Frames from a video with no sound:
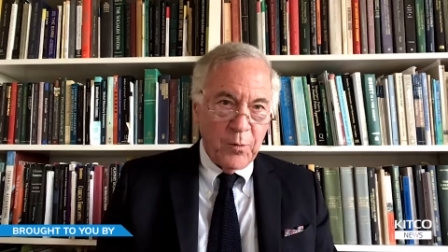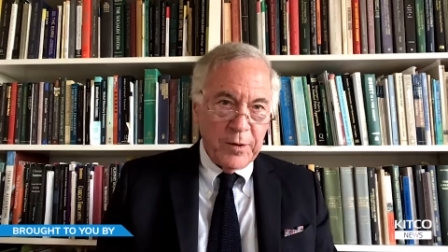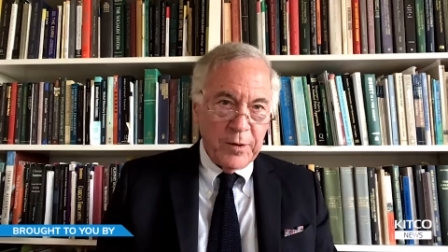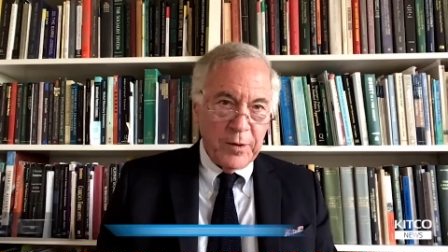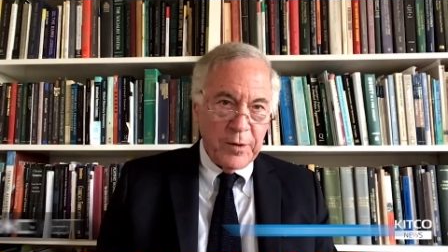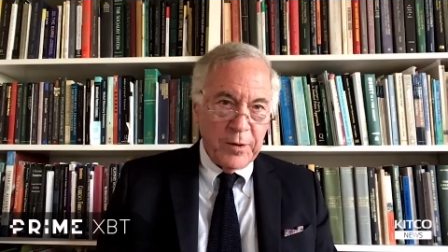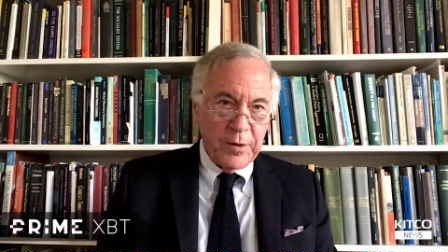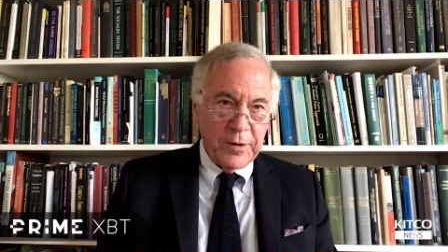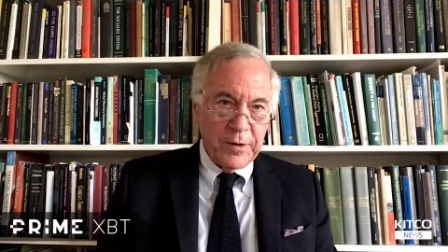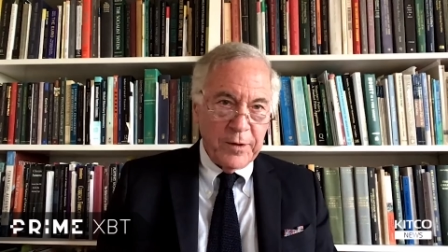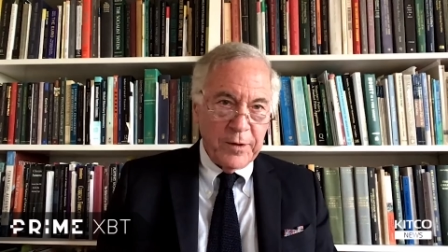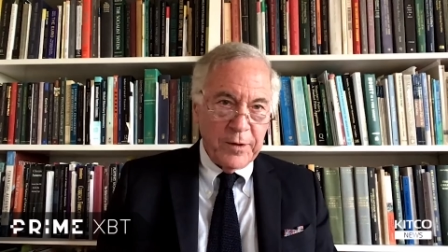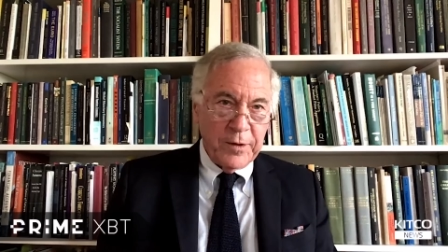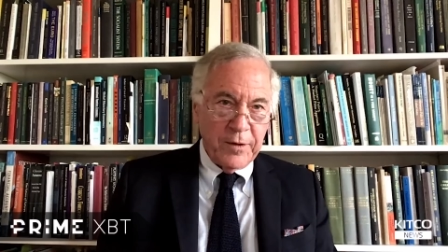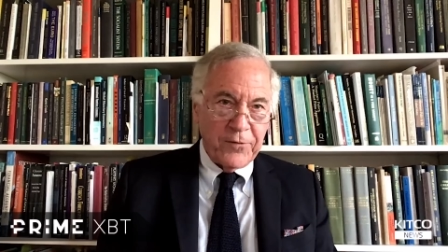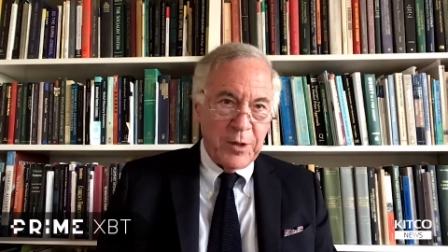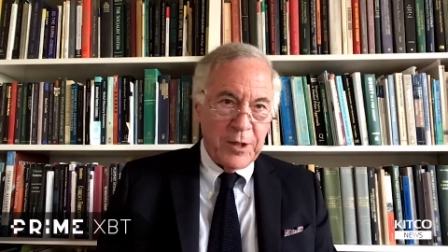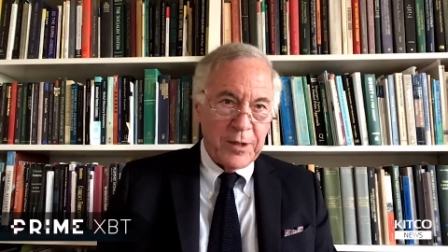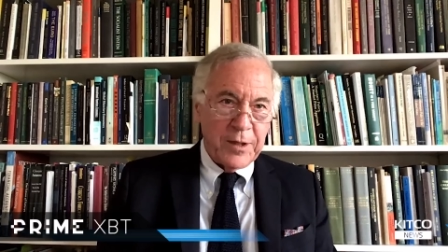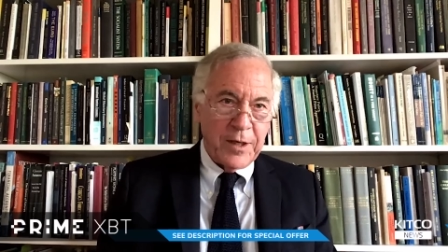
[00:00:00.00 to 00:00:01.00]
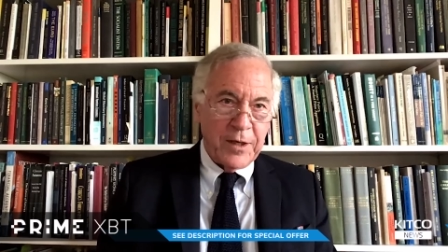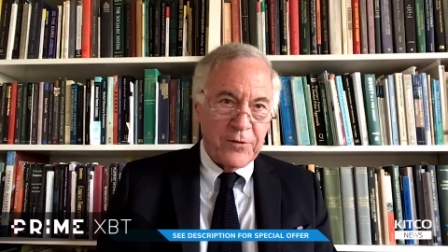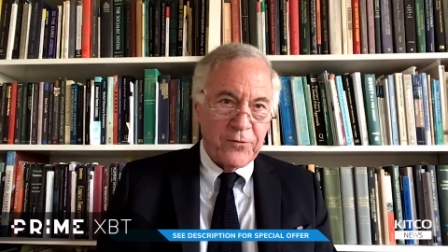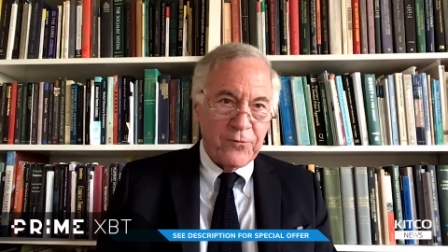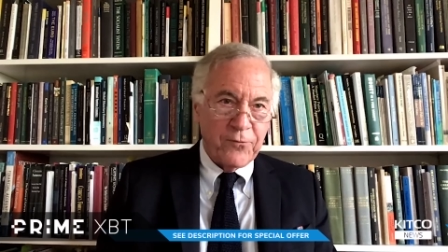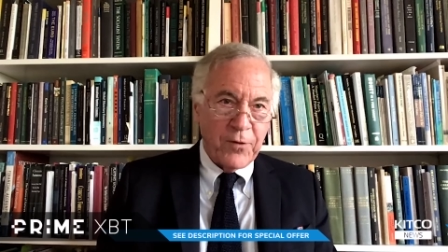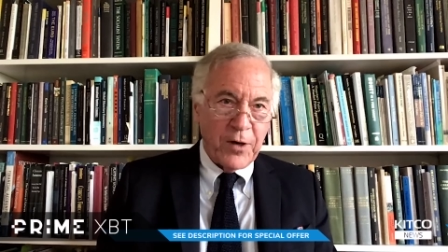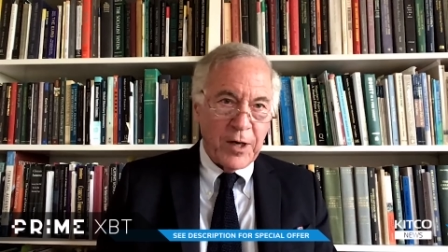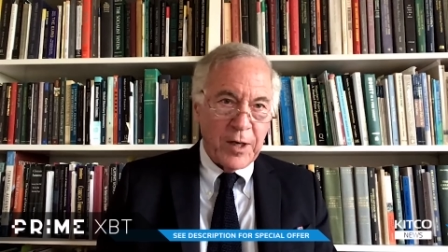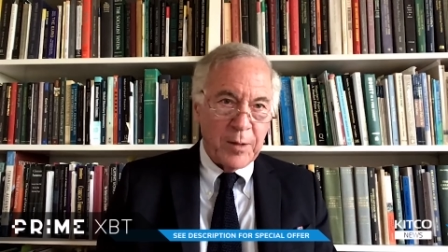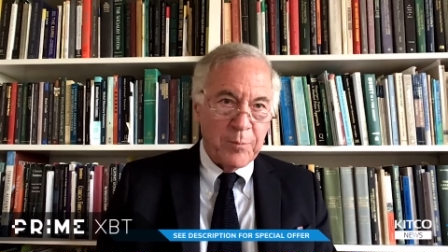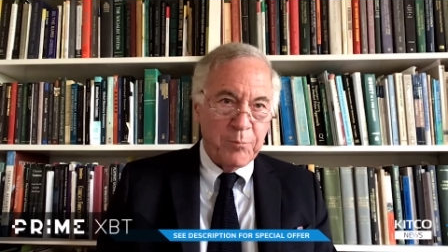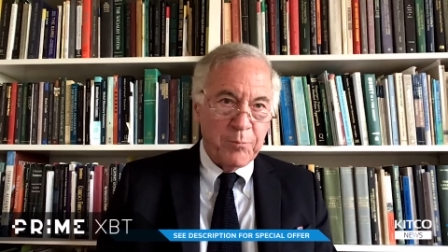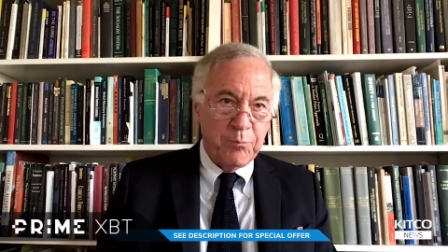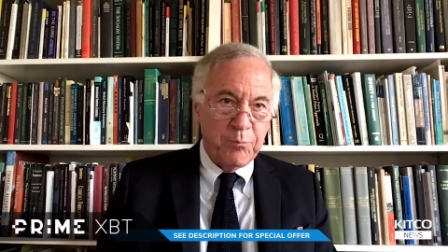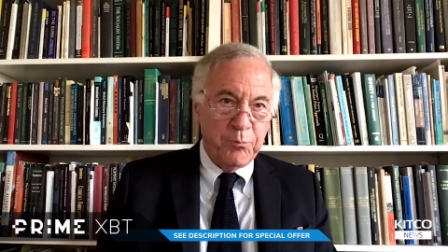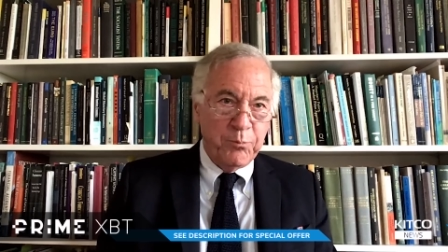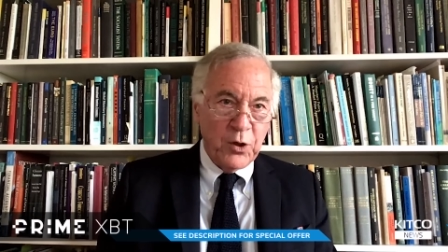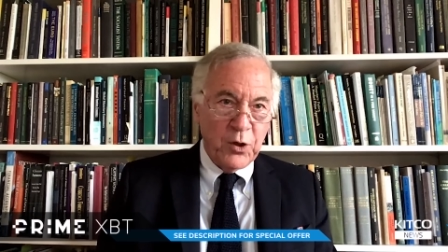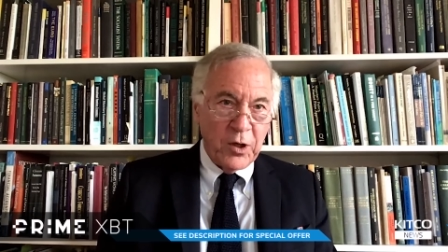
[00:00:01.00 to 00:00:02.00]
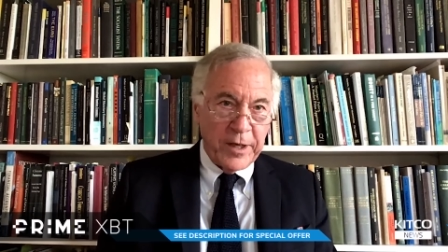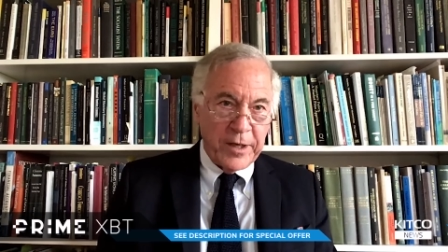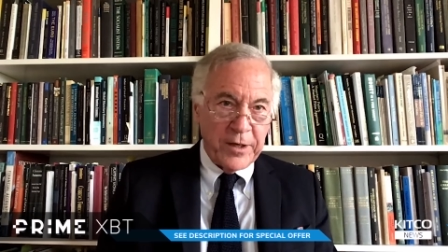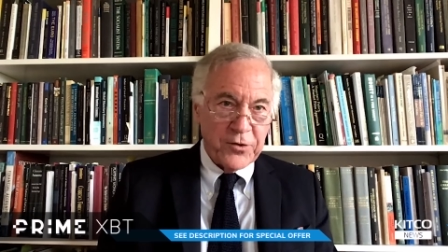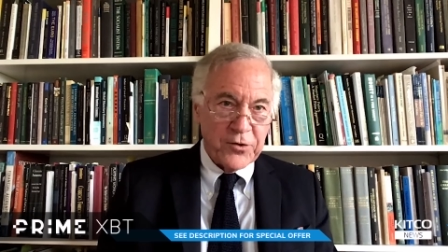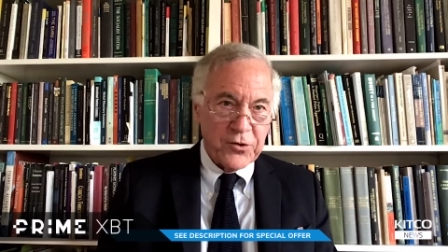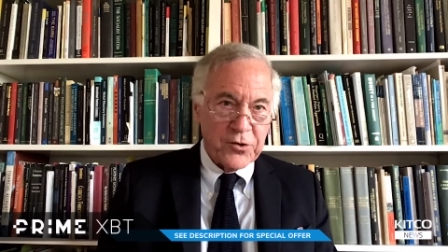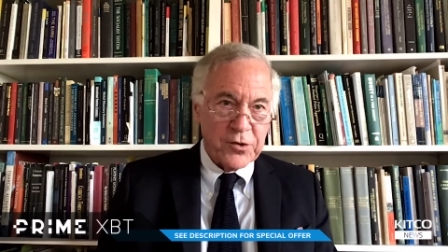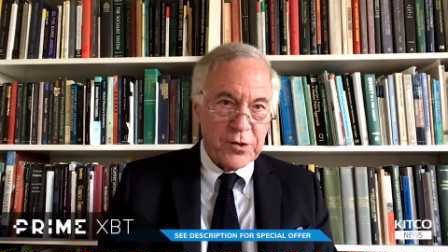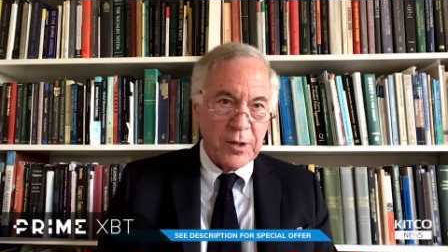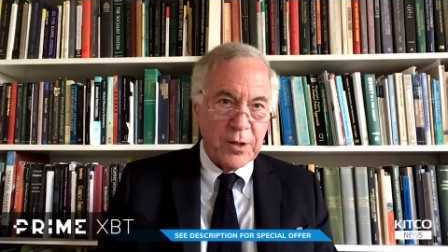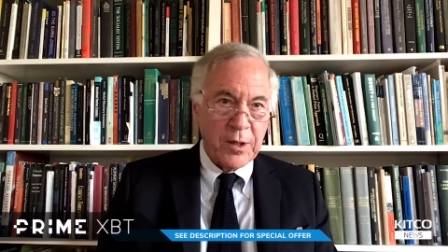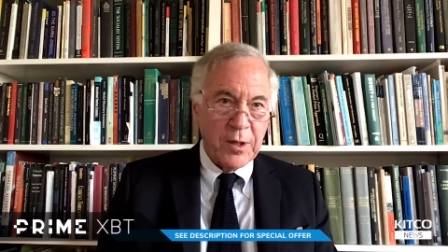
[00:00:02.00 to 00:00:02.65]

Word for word: when the sentiment gets very bullish,